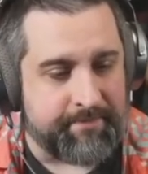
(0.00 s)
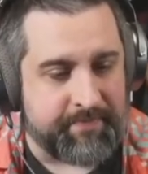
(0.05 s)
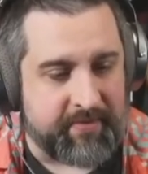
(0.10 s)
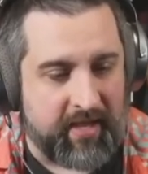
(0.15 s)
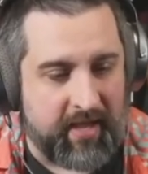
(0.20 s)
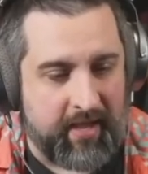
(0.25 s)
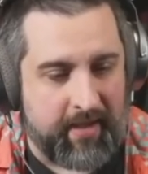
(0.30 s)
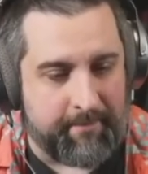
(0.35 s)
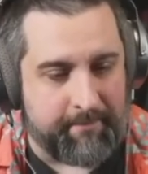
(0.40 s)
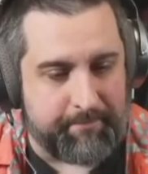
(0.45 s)

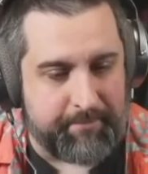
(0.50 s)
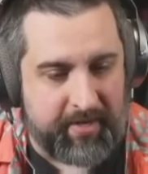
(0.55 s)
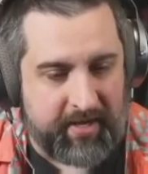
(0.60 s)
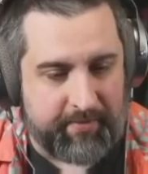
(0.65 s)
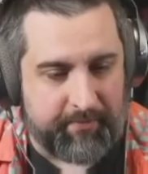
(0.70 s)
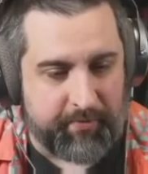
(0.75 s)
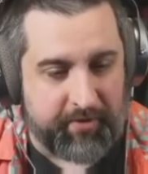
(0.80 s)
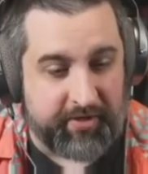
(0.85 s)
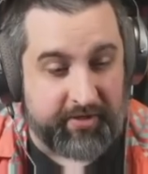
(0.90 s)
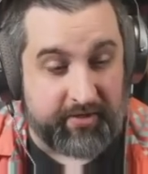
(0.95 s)

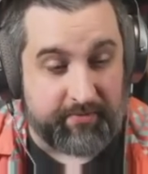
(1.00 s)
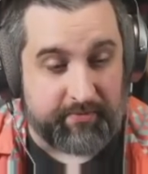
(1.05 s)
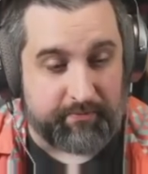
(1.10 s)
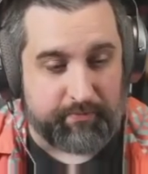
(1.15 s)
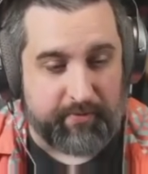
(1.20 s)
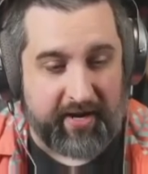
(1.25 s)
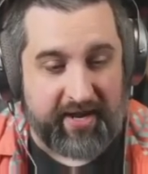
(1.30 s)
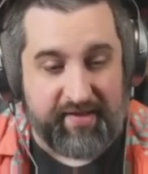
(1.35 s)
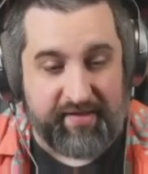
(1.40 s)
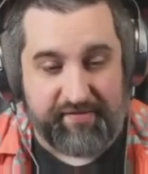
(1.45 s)
But we're going to
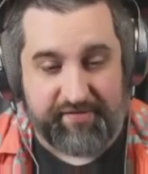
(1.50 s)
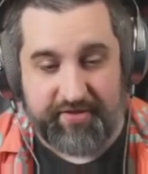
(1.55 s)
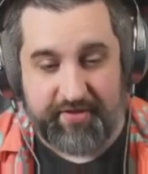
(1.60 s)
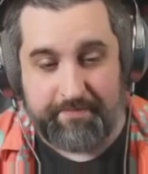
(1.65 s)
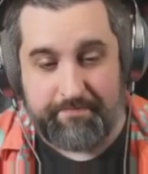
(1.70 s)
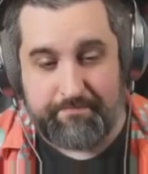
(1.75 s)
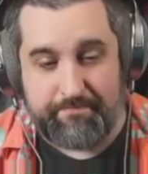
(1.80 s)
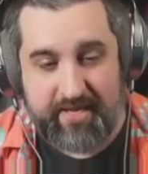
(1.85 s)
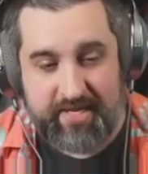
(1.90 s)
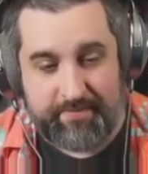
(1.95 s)
raise the
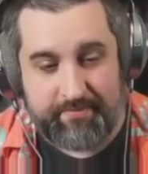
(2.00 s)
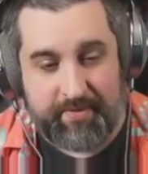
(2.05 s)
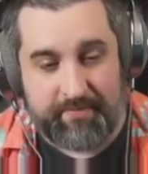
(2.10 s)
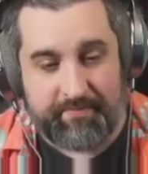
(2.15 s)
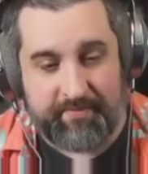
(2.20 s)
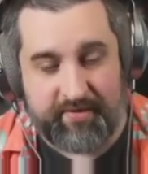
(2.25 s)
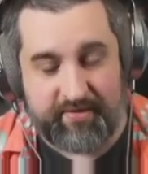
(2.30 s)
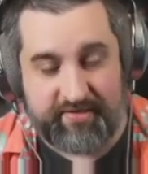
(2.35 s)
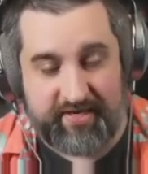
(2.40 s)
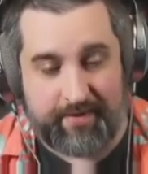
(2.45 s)

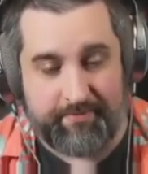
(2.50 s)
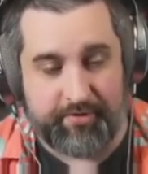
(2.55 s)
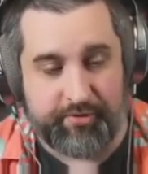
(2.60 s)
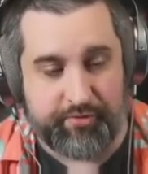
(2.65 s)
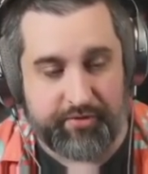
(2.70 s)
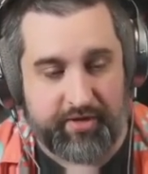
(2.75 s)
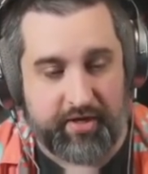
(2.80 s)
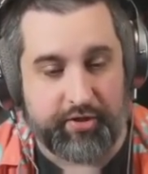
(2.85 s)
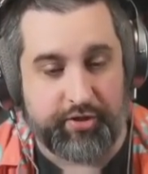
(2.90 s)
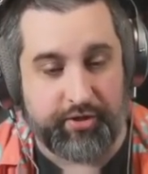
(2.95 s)
minimum damage
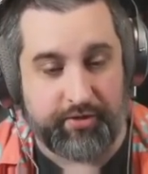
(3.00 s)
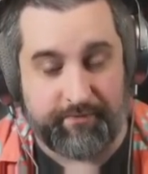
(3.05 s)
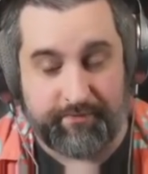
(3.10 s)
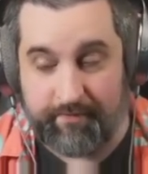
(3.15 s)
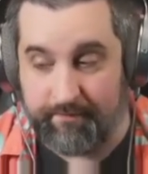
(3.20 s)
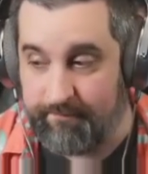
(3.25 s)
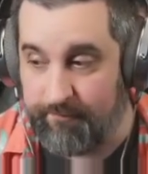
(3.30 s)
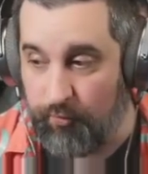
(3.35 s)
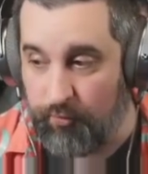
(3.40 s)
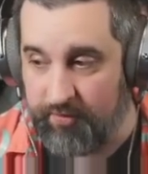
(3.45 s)
reduction
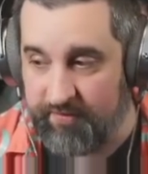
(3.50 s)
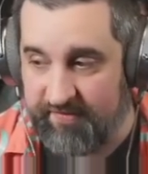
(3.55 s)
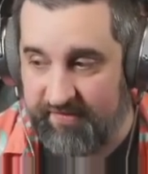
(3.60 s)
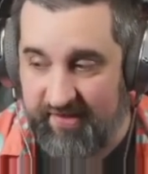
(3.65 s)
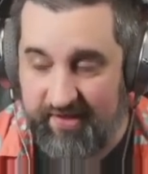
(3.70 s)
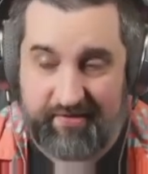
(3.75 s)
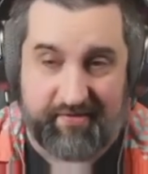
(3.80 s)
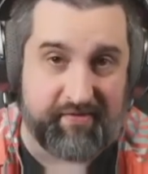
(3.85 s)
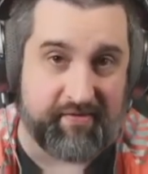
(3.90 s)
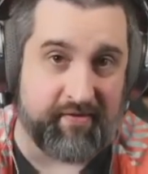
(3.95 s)
from 4 and
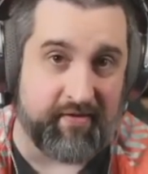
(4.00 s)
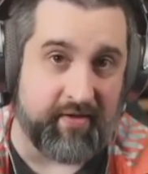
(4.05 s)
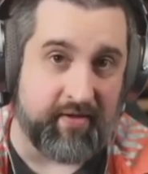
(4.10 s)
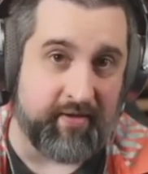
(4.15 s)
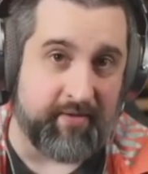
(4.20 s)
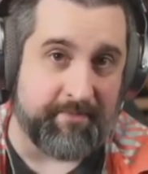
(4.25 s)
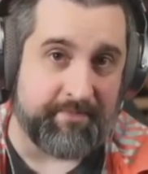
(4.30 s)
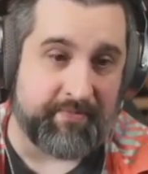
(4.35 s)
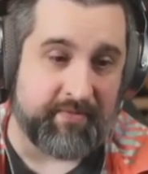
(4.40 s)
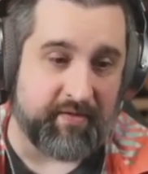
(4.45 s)
6.
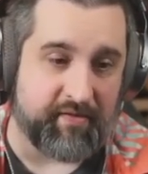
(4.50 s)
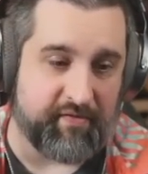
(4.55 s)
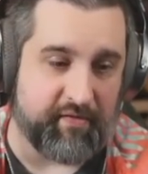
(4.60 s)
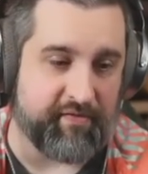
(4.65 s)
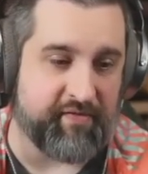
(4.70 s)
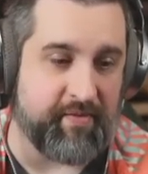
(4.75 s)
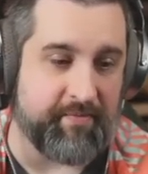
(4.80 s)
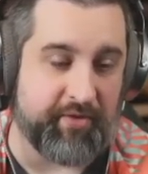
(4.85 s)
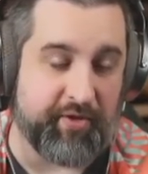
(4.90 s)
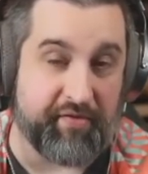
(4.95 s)
So
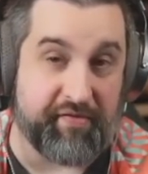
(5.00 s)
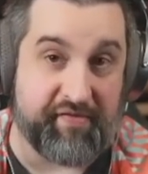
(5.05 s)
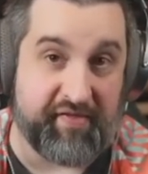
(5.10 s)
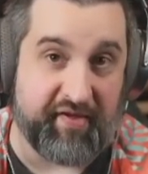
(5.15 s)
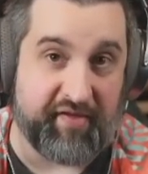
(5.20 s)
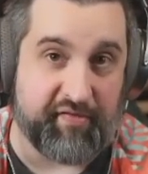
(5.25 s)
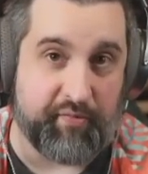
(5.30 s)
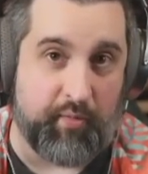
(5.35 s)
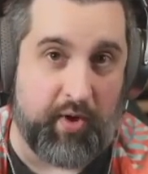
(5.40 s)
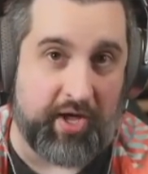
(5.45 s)
some of those
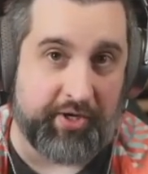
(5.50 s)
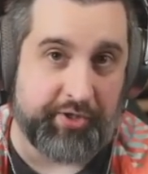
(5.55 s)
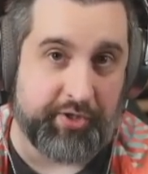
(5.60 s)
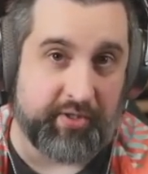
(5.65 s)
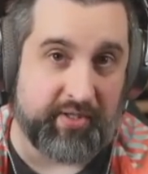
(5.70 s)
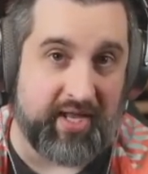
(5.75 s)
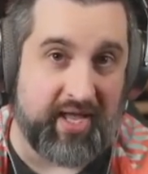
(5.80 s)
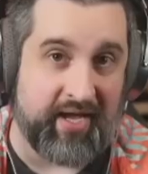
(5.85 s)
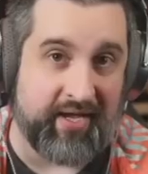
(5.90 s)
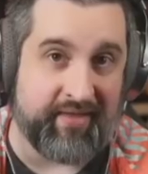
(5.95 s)
6 Watcher
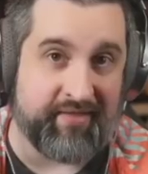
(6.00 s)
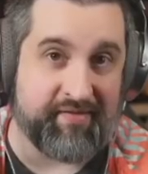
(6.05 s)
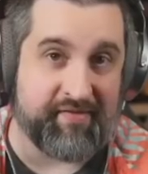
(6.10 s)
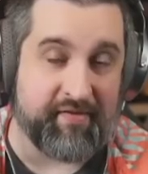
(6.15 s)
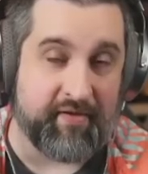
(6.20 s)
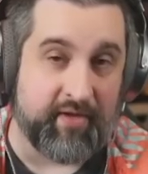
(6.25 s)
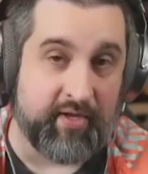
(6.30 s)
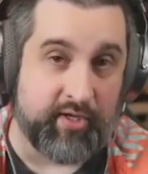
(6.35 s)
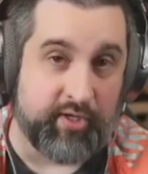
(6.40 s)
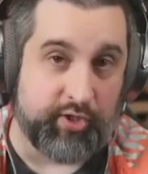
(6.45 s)
lines
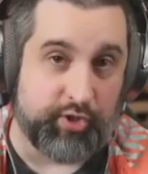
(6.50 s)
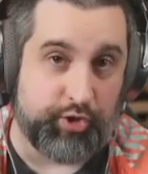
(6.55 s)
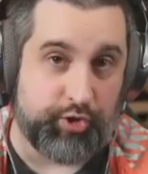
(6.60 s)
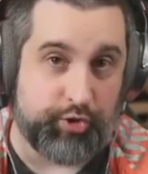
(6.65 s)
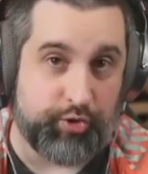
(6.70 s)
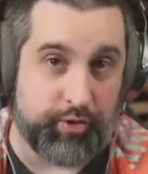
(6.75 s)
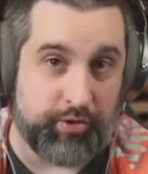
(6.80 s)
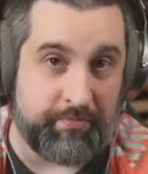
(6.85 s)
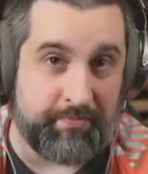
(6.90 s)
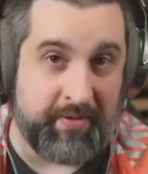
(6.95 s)

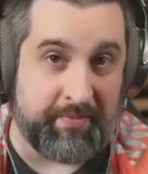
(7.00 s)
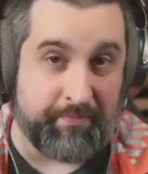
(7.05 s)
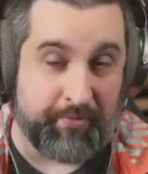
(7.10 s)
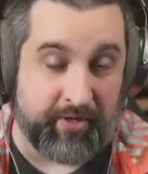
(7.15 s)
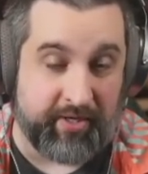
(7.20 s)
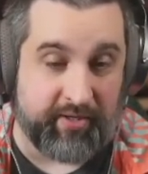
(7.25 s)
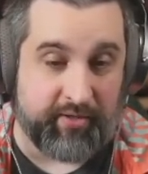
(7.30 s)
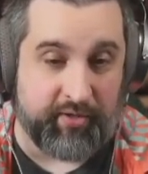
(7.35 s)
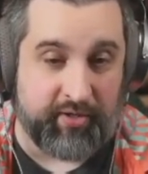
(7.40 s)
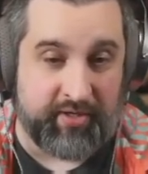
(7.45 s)
should be
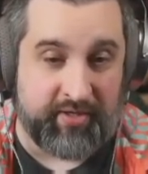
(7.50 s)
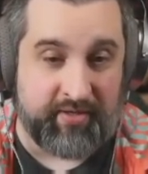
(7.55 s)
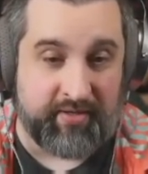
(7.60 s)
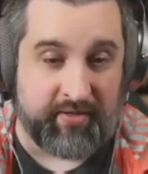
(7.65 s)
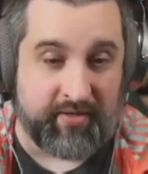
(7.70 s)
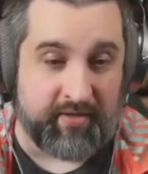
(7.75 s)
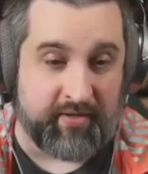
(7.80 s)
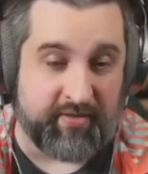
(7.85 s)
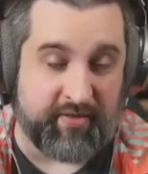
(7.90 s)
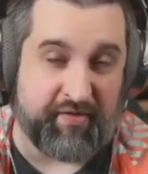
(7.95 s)
pretty good.
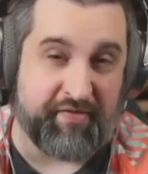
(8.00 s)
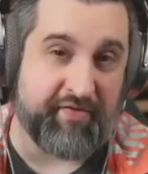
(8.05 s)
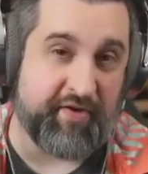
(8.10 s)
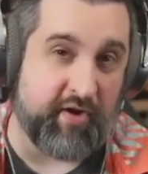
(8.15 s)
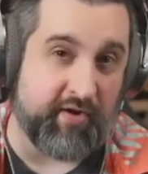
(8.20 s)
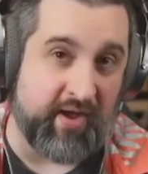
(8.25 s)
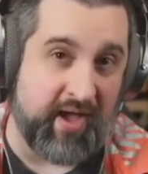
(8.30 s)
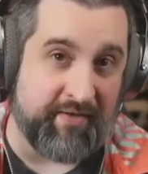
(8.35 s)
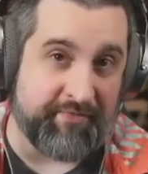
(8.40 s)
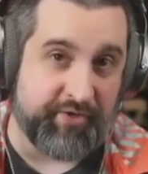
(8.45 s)
They'll
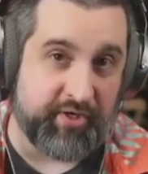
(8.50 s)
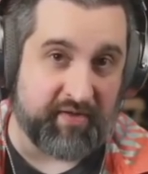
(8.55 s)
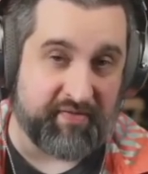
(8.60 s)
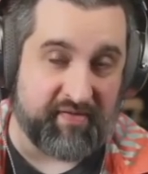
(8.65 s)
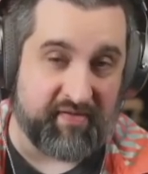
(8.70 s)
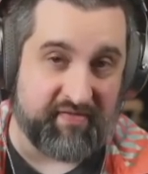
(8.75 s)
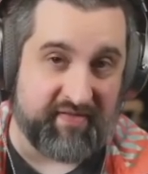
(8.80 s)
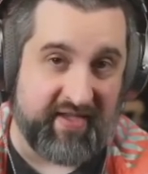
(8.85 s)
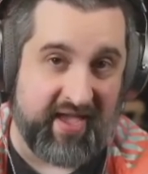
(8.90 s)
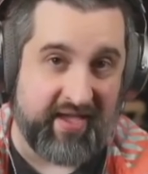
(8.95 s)
start off just
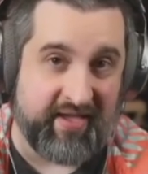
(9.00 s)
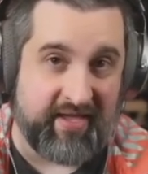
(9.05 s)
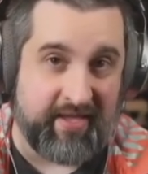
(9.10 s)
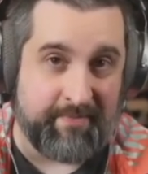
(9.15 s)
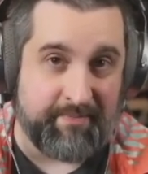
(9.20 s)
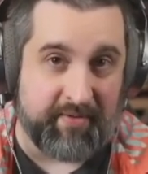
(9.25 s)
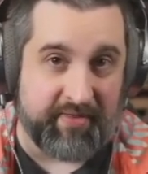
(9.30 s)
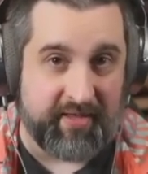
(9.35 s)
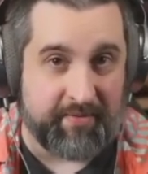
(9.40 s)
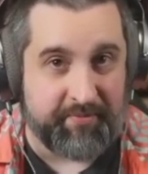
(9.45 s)
as tanky,
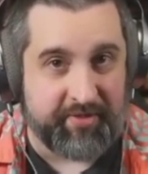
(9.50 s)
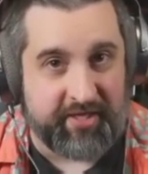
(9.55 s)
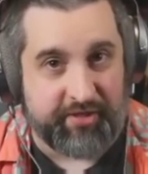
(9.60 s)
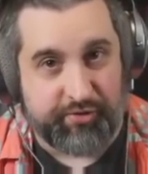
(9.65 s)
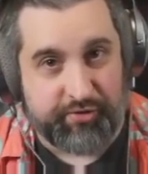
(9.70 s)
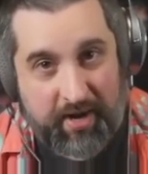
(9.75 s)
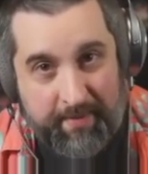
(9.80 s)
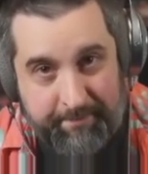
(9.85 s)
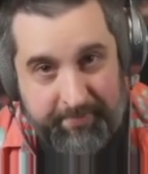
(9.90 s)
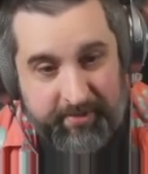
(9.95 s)
but then when they
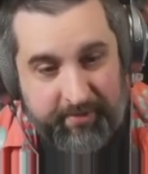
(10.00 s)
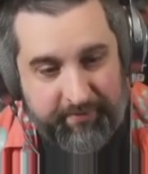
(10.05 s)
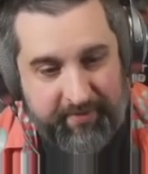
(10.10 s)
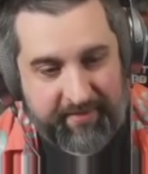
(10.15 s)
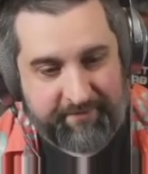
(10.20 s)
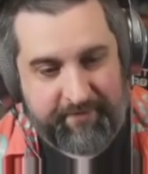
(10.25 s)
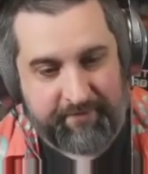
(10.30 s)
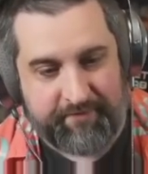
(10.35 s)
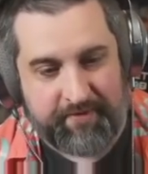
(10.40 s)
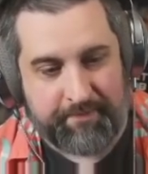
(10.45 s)
drop below
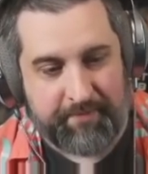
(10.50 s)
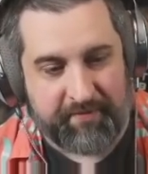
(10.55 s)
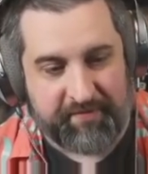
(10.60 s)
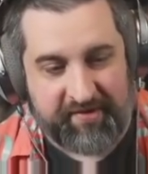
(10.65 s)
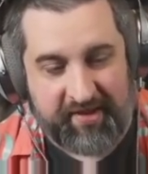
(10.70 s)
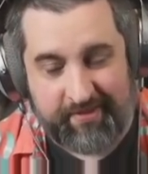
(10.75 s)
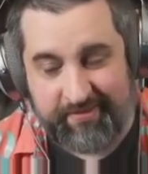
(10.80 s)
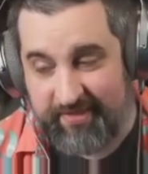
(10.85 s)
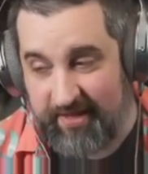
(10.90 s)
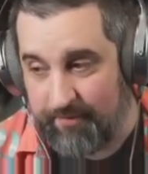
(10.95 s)
that
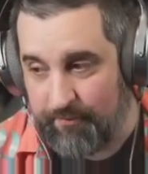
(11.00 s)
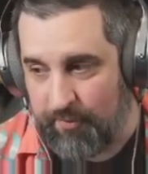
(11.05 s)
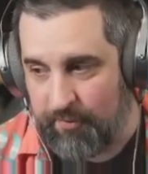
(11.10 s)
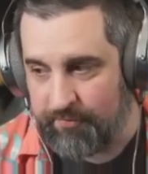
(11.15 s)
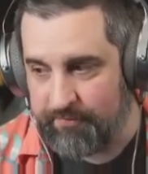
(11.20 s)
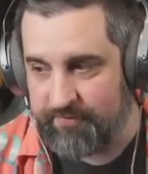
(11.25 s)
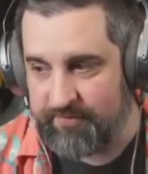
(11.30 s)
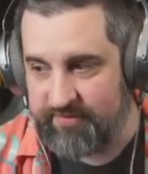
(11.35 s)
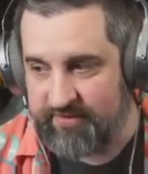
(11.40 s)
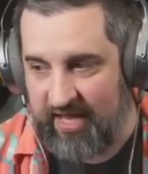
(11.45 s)
50%, they won't
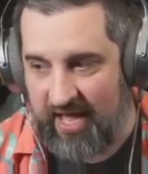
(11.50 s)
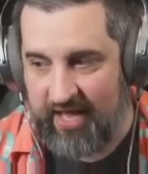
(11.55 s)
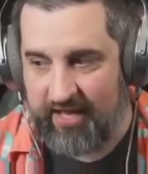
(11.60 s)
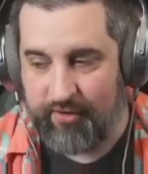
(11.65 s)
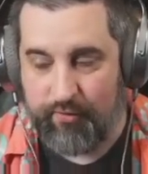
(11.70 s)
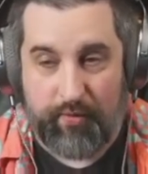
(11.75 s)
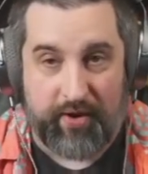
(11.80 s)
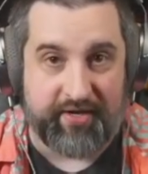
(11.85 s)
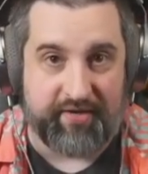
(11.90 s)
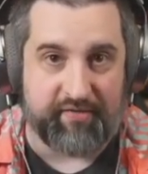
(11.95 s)
die
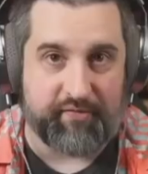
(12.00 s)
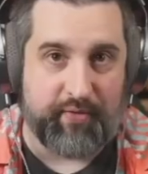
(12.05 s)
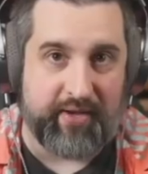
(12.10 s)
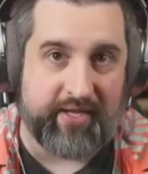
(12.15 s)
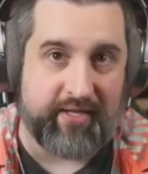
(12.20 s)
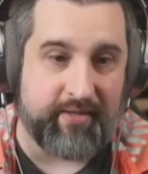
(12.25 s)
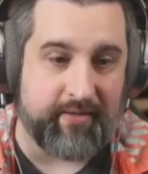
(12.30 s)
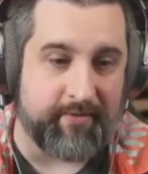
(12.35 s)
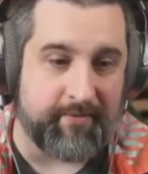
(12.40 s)
quite as quick.